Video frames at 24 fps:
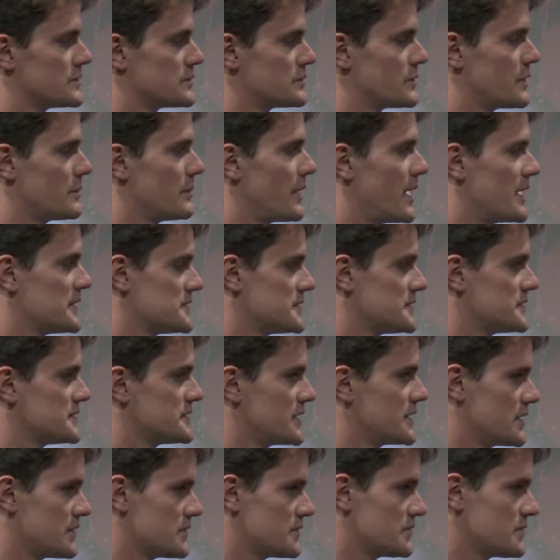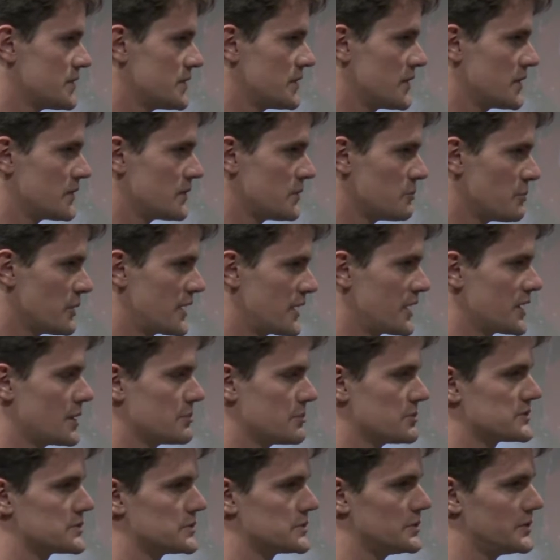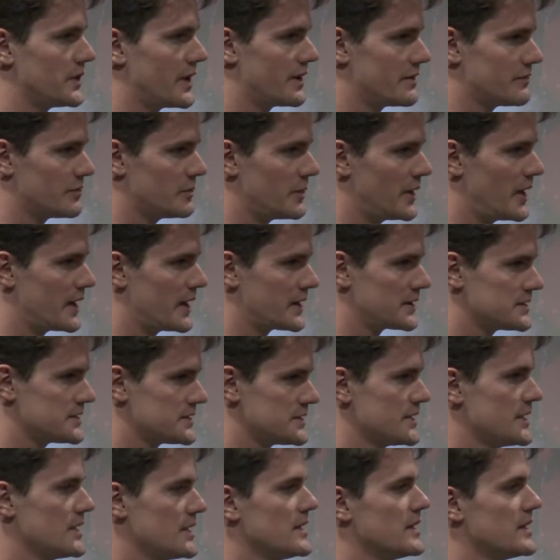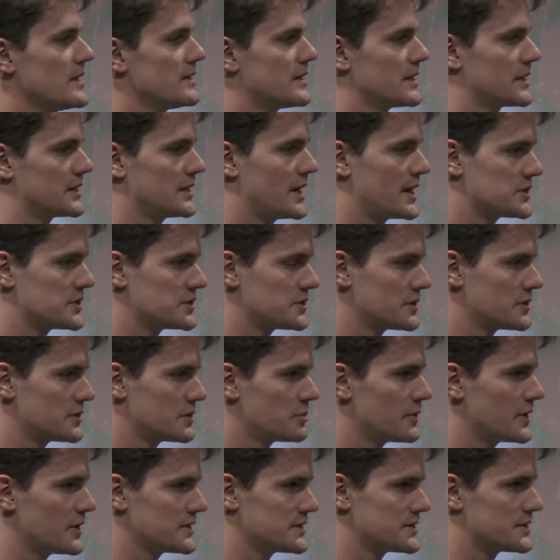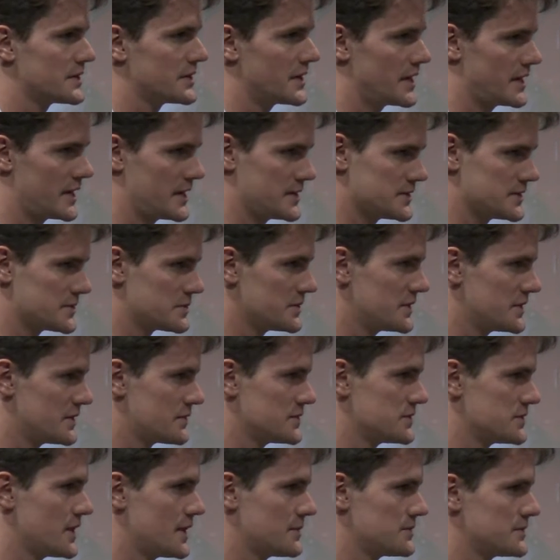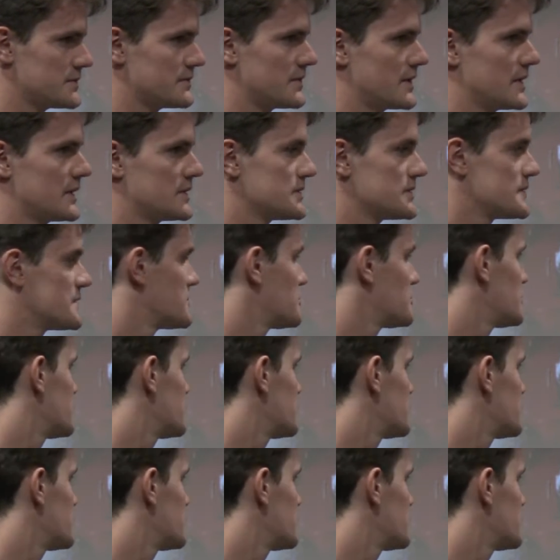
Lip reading: And so these robots, instead of picking up a tool out of a box, they can actually replace their hands with different types of